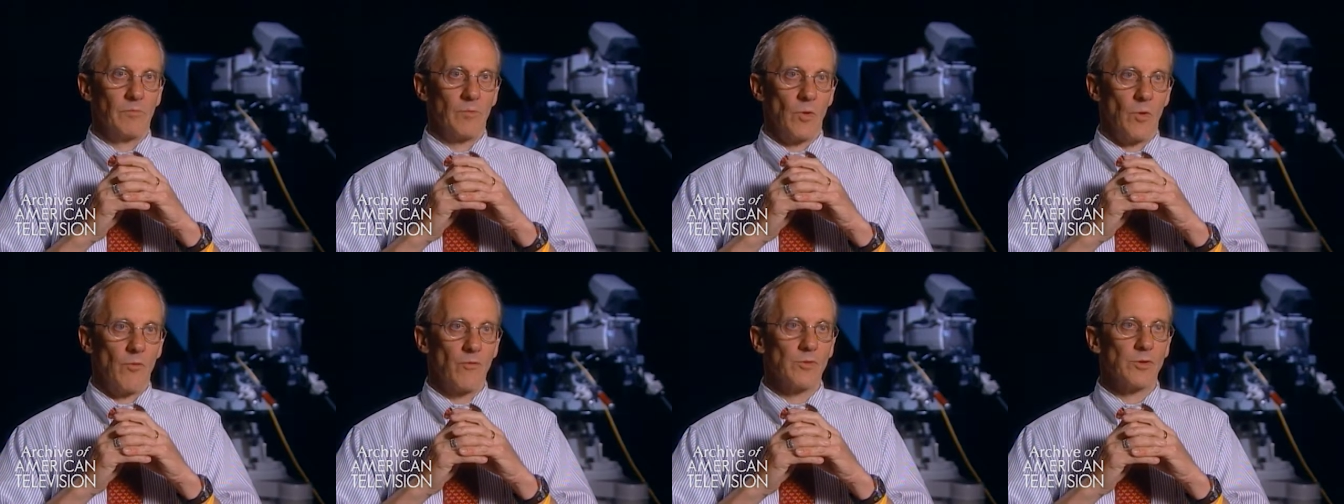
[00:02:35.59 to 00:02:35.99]

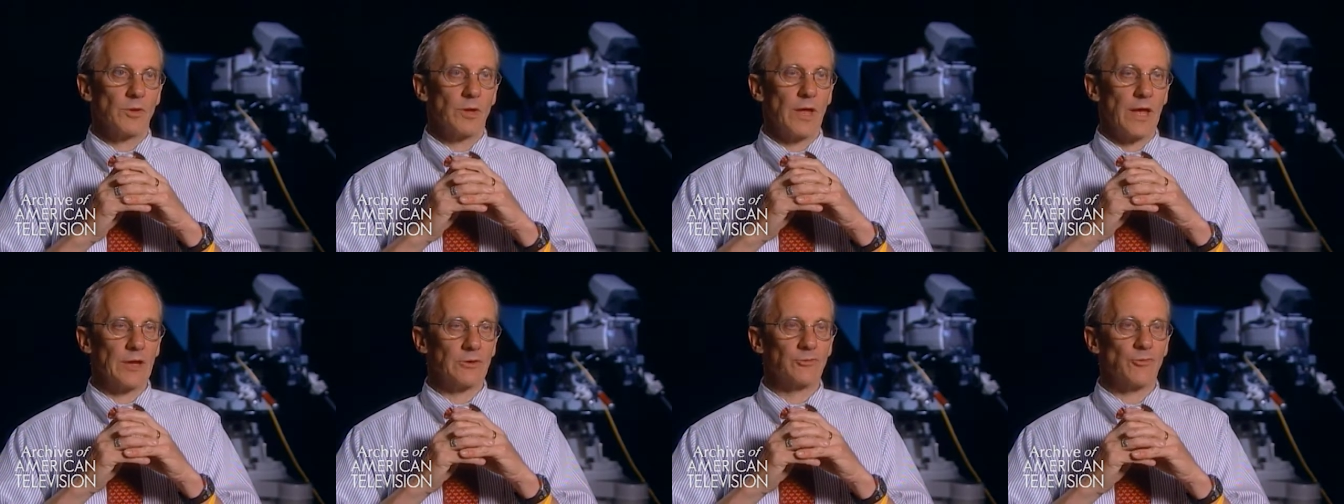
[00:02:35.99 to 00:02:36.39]
over the
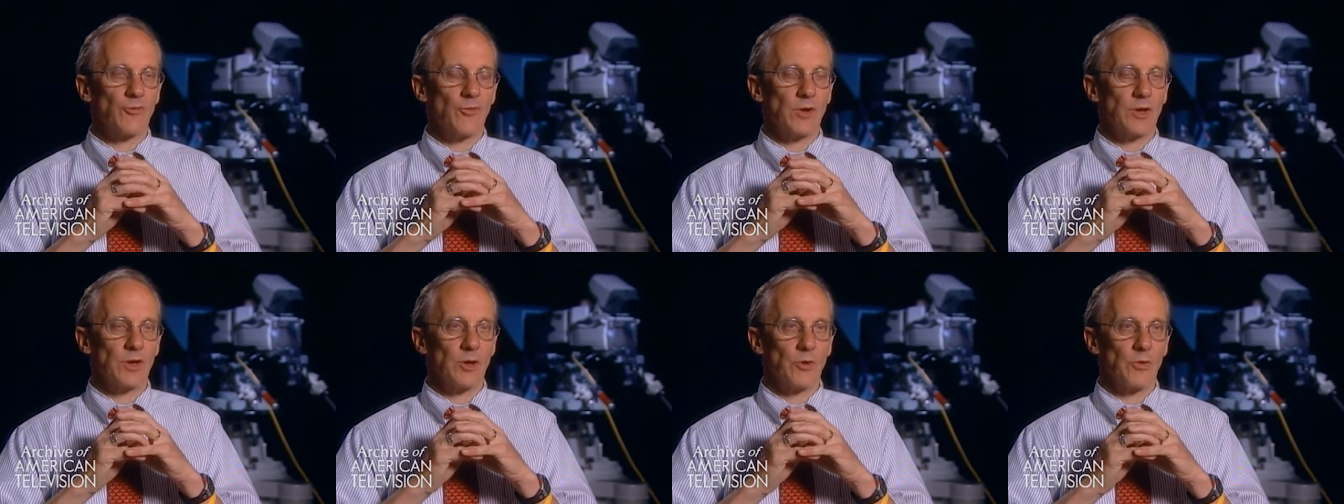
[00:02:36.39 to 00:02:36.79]
last
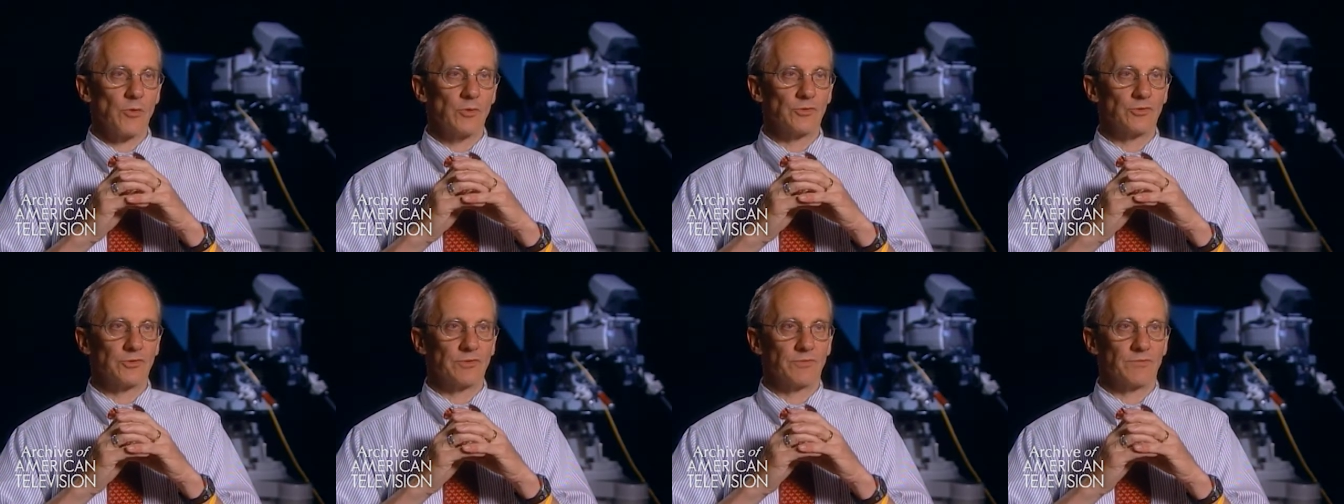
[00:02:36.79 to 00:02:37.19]
three
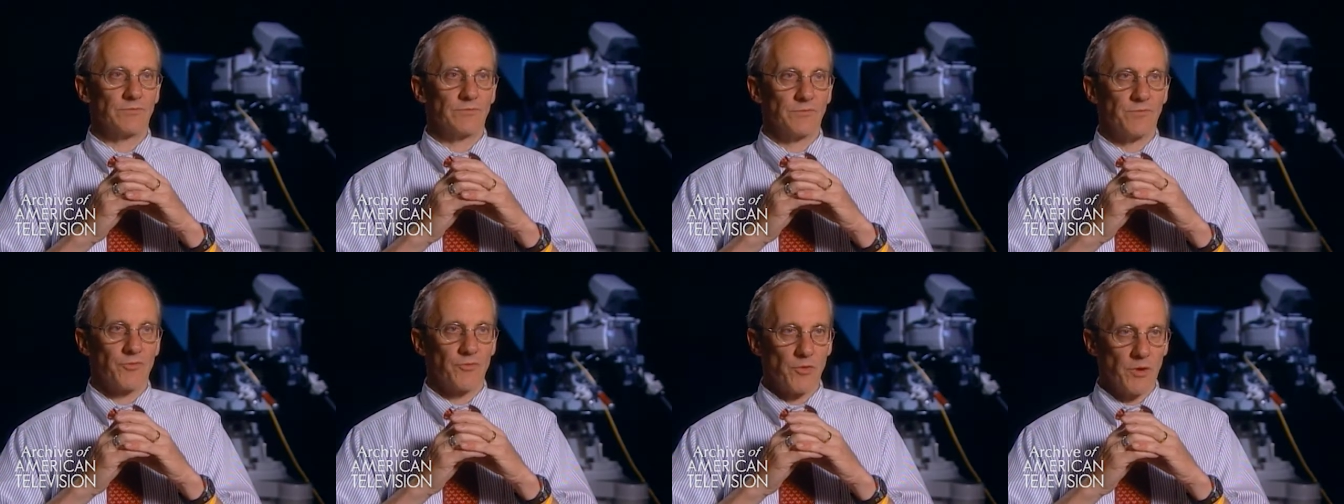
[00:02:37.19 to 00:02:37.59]
years,
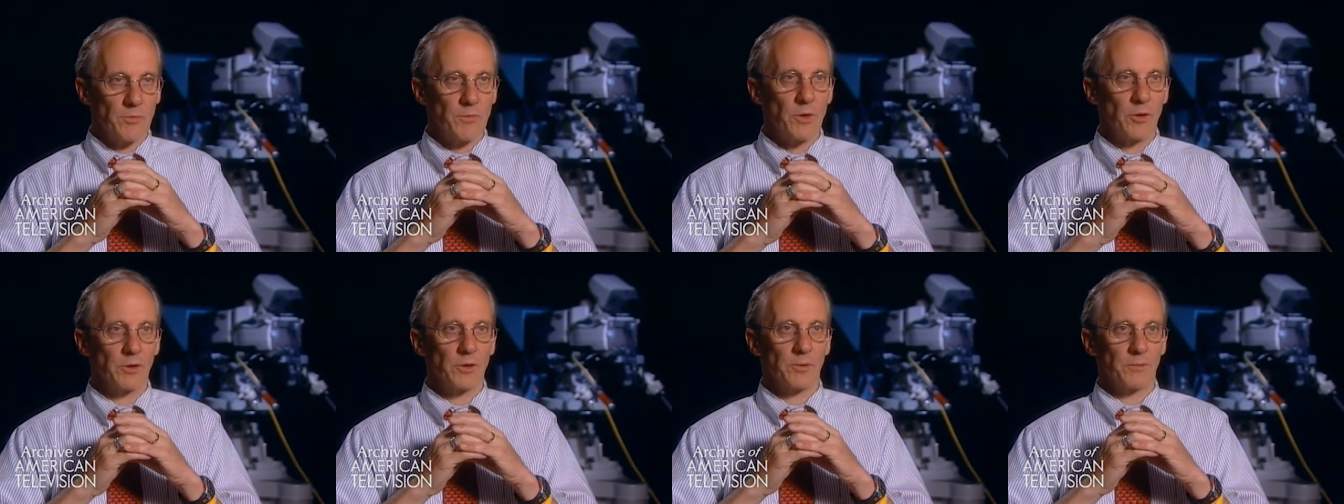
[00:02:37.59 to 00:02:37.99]
three
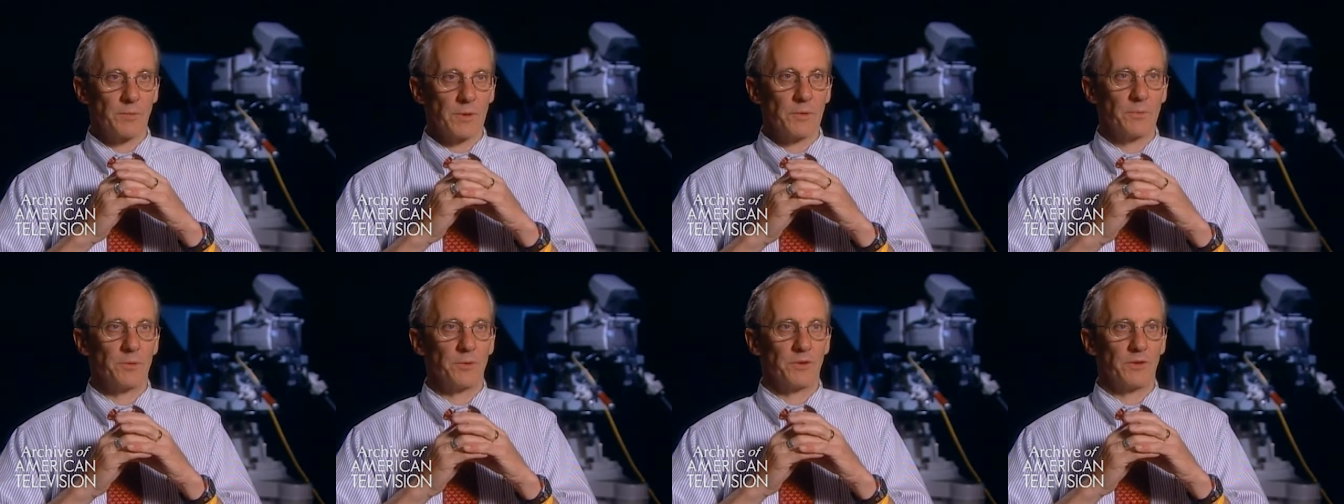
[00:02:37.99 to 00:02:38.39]
million
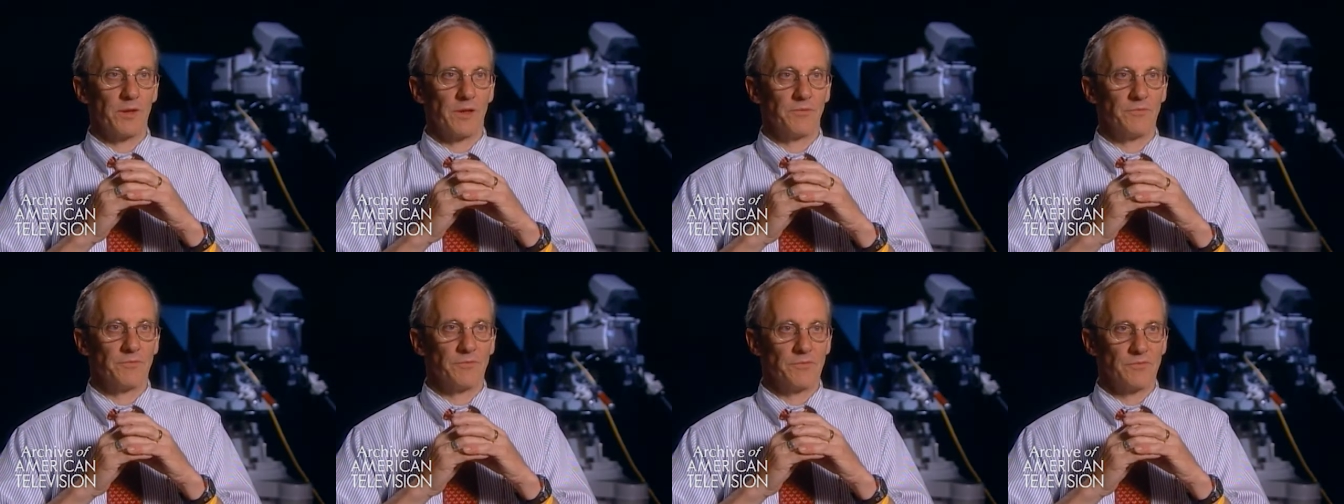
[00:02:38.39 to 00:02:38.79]
people
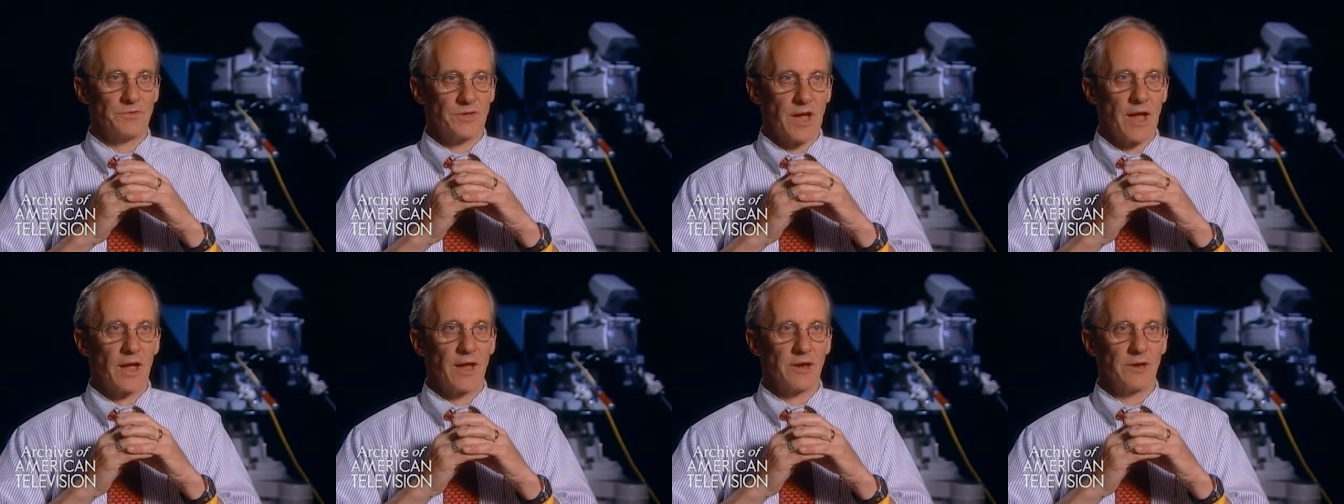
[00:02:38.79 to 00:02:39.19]
have
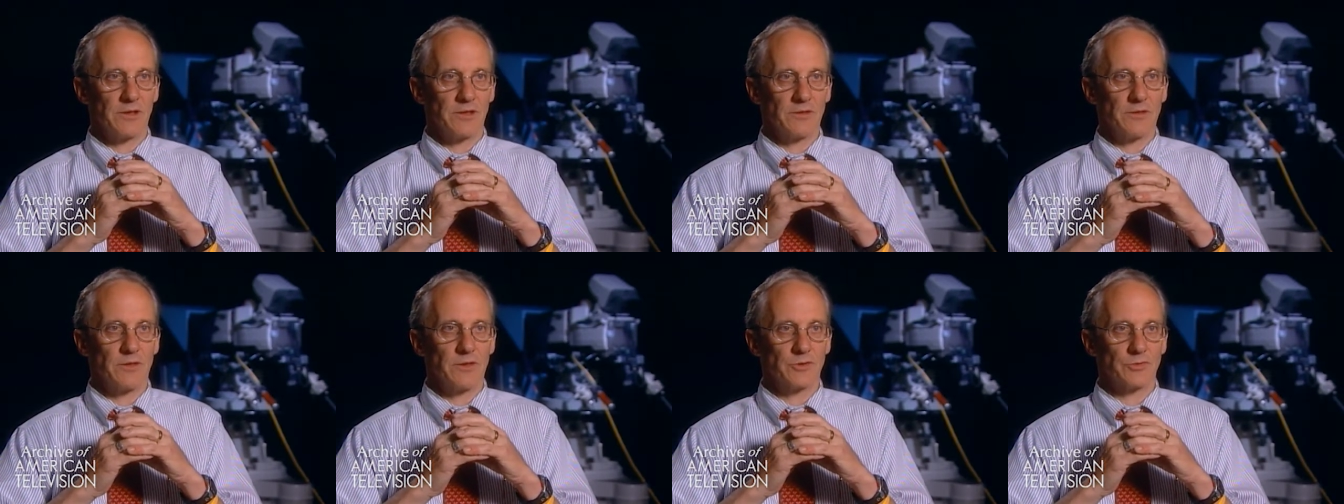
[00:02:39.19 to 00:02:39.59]
died
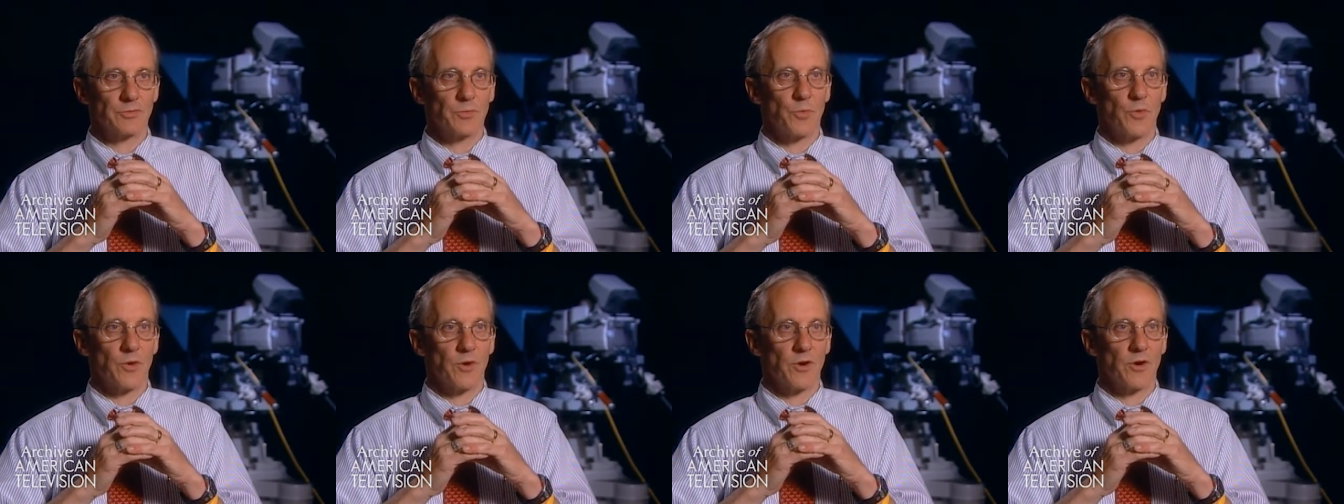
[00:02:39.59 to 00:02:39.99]
in this
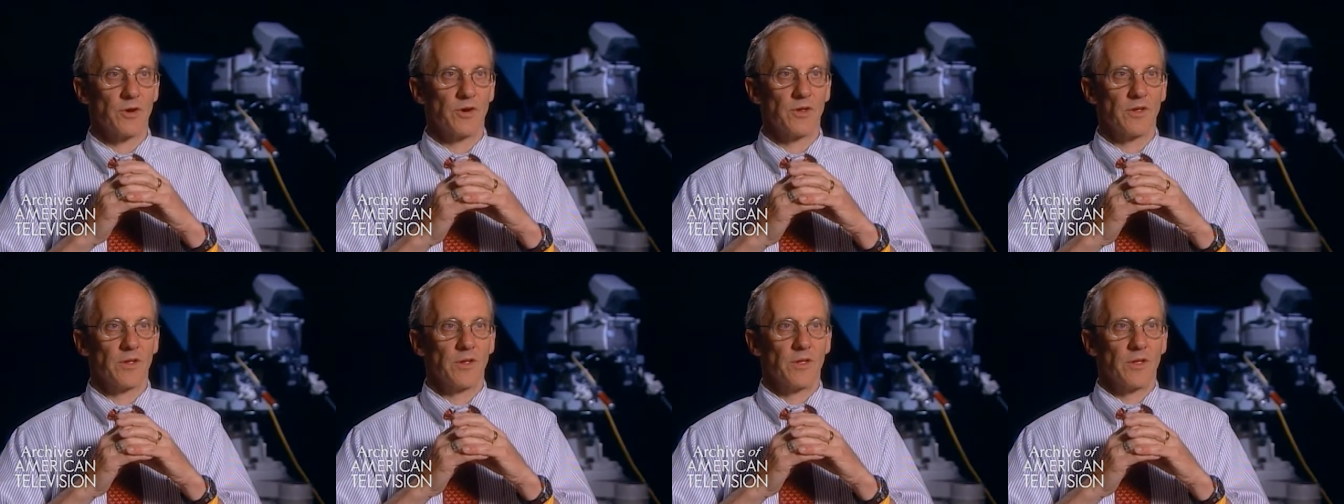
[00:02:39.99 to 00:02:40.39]
war.